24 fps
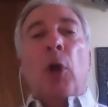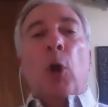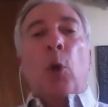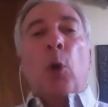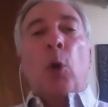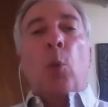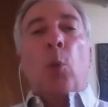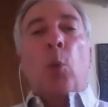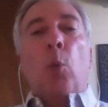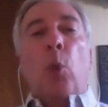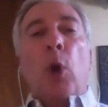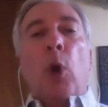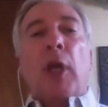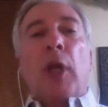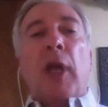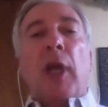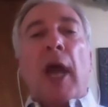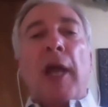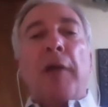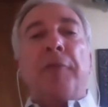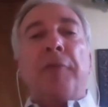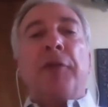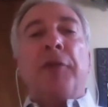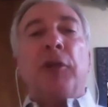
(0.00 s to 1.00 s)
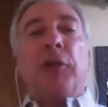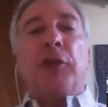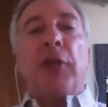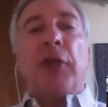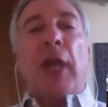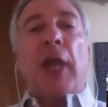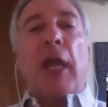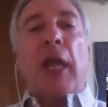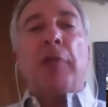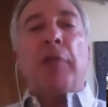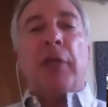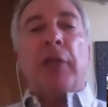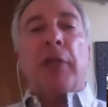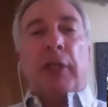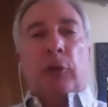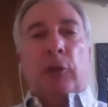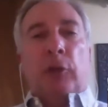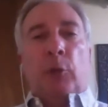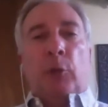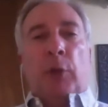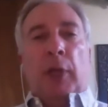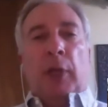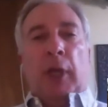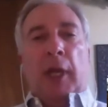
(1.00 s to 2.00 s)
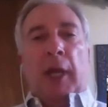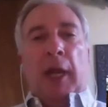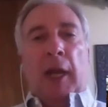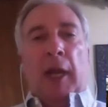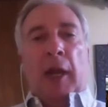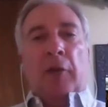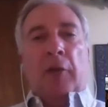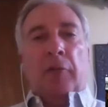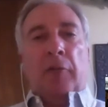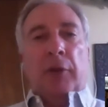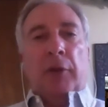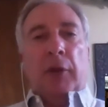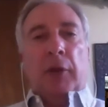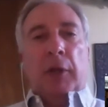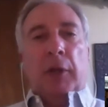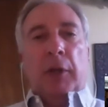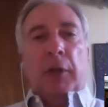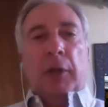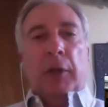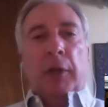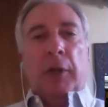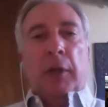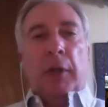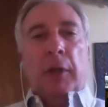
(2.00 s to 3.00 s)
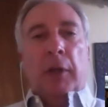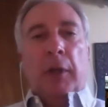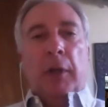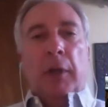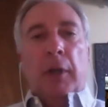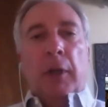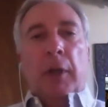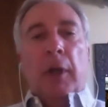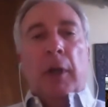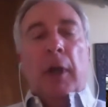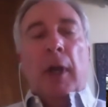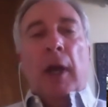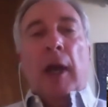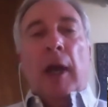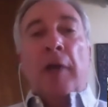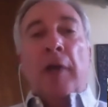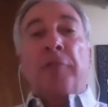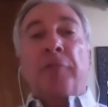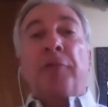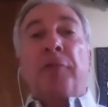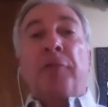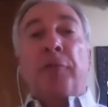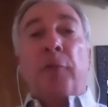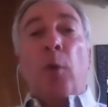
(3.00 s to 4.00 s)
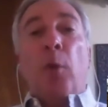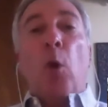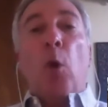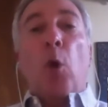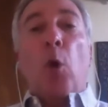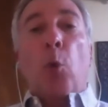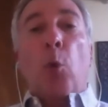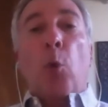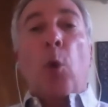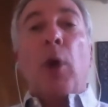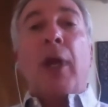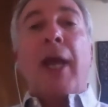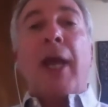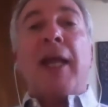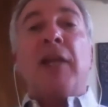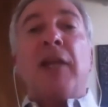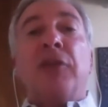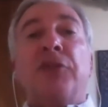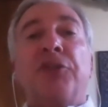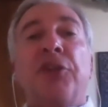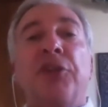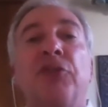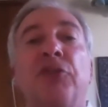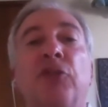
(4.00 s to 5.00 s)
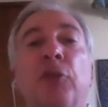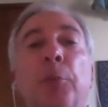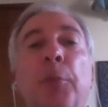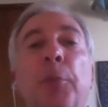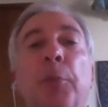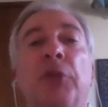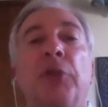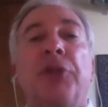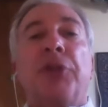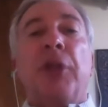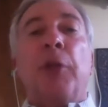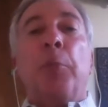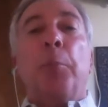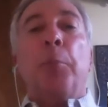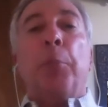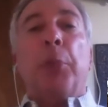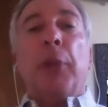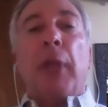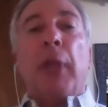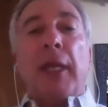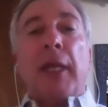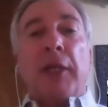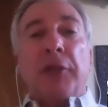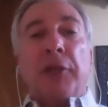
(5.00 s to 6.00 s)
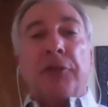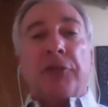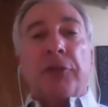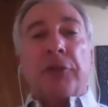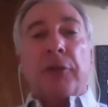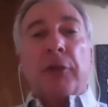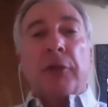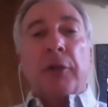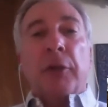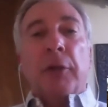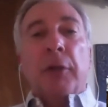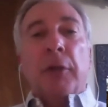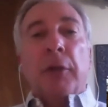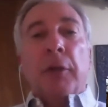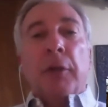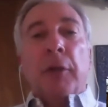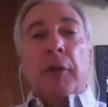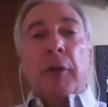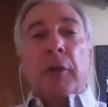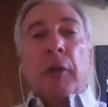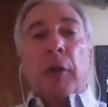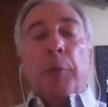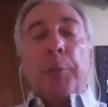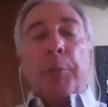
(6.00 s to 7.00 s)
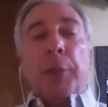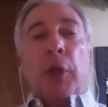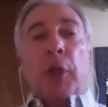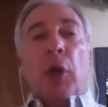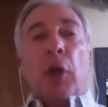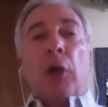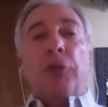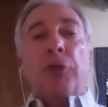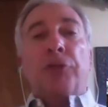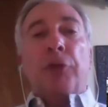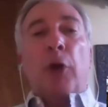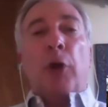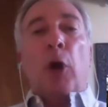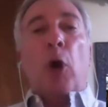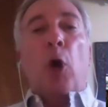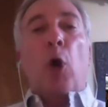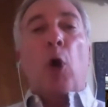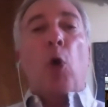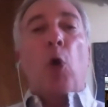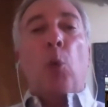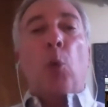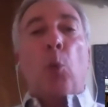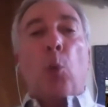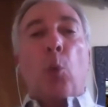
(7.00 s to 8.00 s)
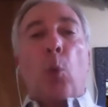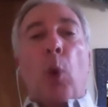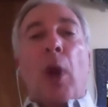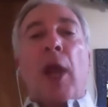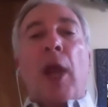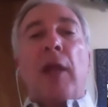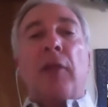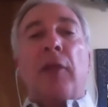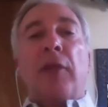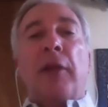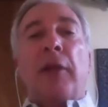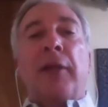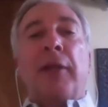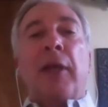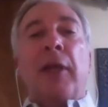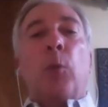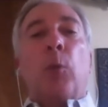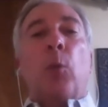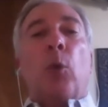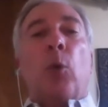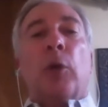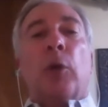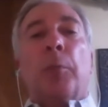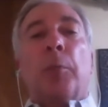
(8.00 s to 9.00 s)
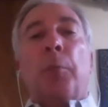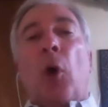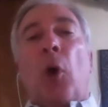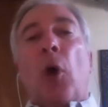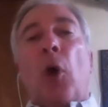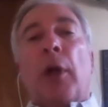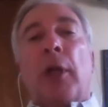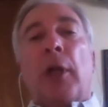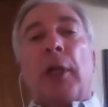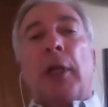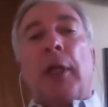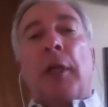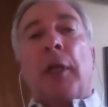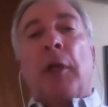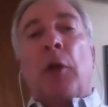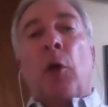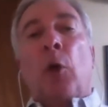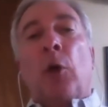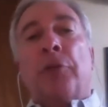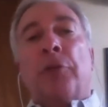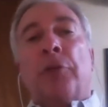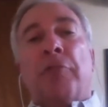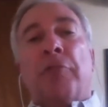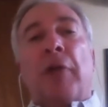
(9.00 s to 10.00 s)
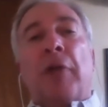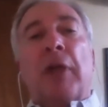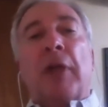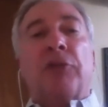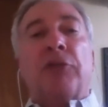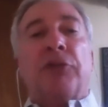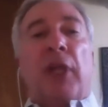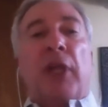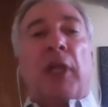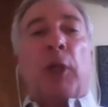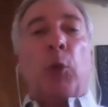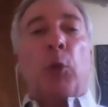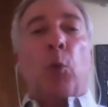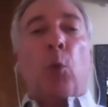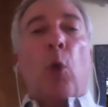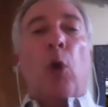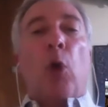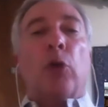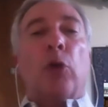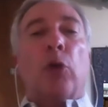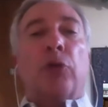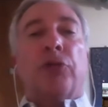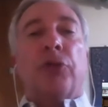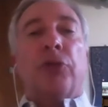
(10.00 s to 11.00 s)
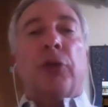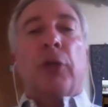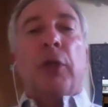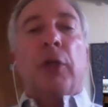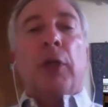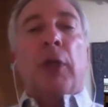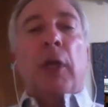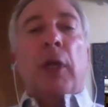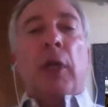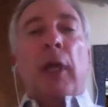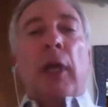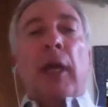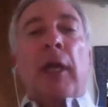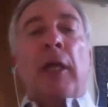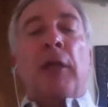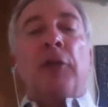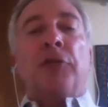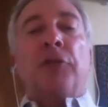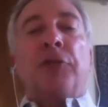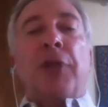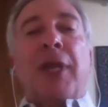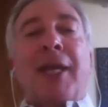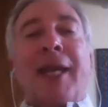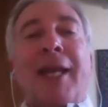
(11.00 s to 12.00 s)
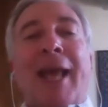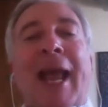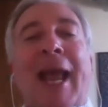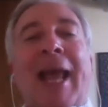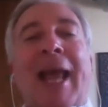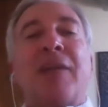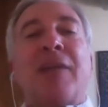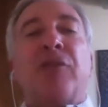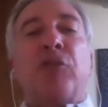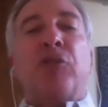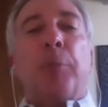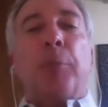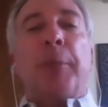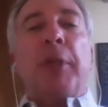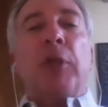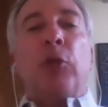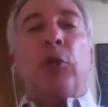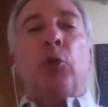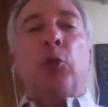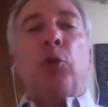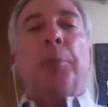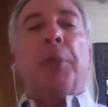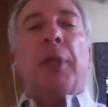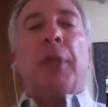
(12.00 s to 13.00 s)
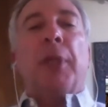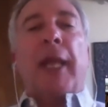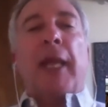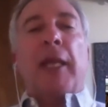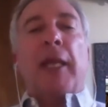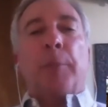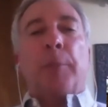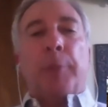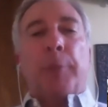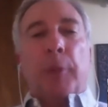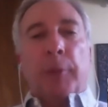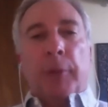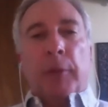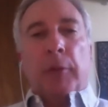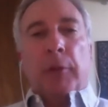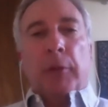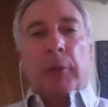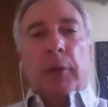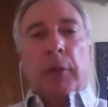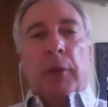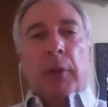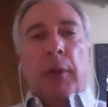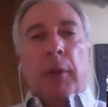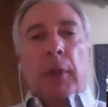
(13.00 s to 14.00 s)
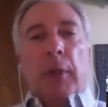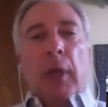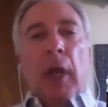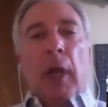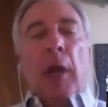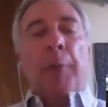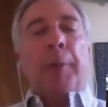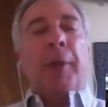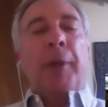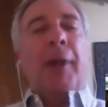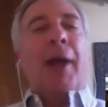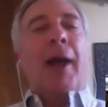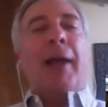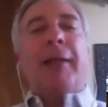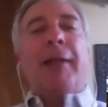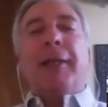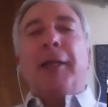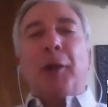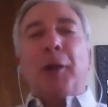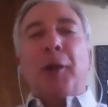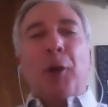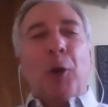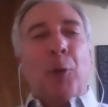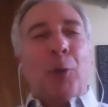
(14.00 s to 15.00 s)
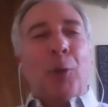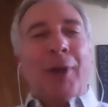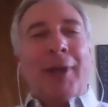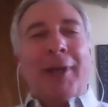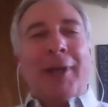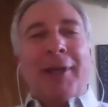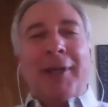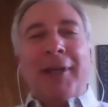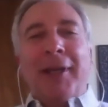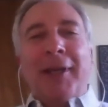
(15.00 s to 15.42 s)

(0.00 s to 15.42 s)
What kind of integrity do they have? And four, what kind of system is in place? Because the whole way that network marketing or direct selling works is it has to be duplicatable. I mean, I can go in